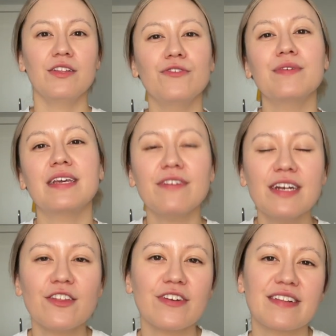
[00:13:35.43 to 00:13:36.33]
To give
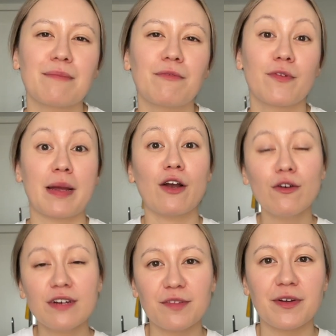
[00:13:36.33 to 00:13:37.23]
another example from my
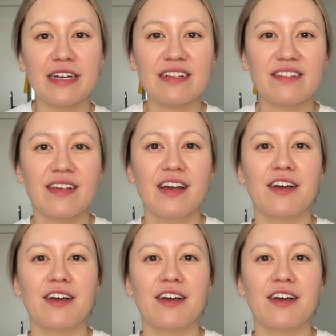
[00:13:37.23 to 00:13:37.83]
own experience,